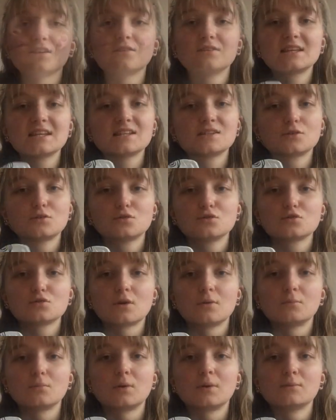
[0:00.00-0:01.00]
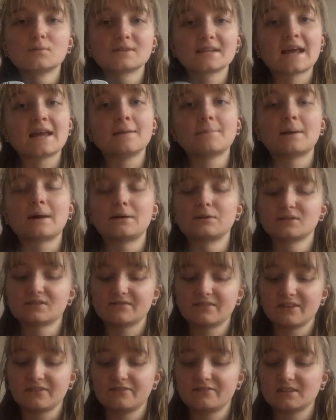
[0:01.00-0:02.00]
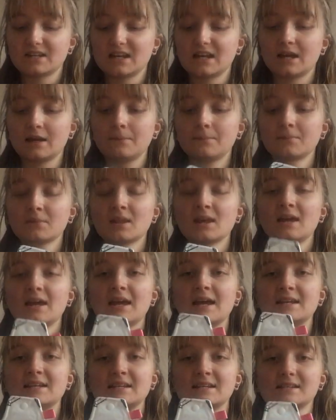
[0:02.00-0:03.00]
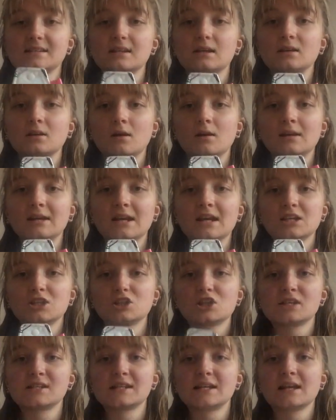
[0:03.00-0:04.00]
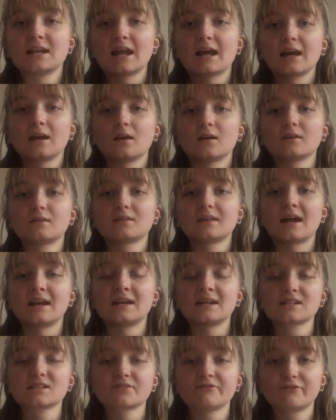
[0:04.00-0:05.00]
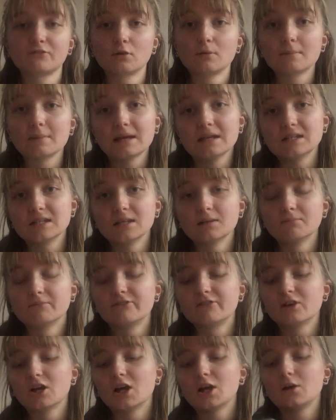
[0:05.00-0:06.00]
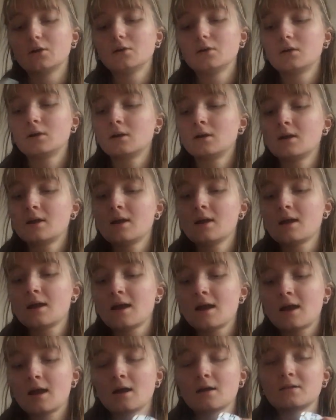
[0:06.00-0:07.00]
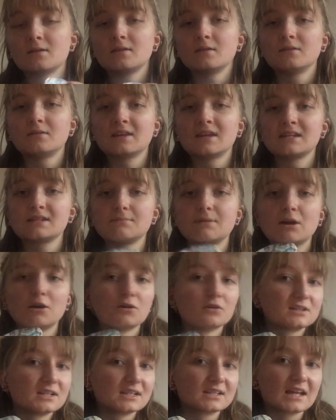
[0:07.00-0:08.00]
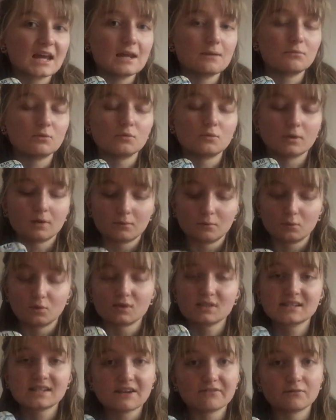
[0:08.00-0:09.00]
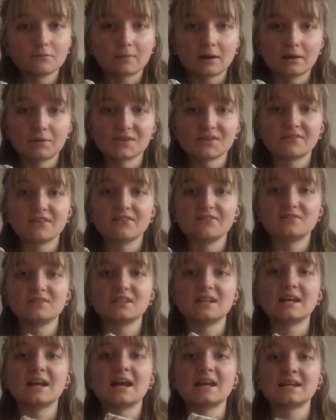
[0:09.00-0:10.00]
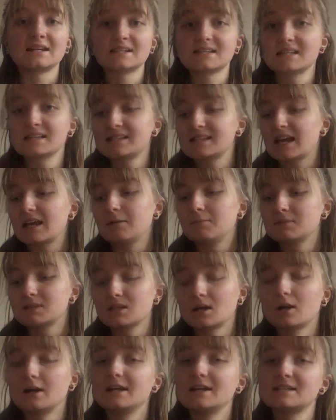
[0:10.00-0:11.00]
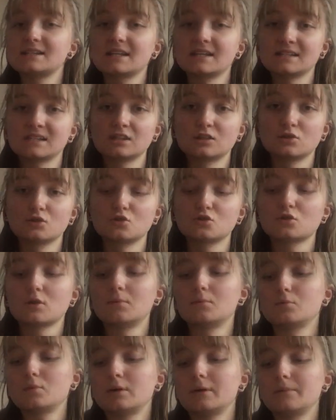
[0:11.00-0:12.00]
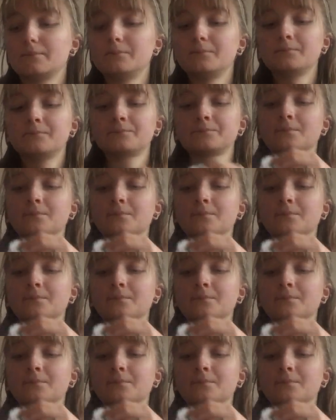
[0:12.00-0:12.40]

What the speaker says: So this Donald Trump one was £8.50. It is 9 inches in length and it's for a medium flow. This periodic table one was £7.50 and it's the same size as the Donald Trump one.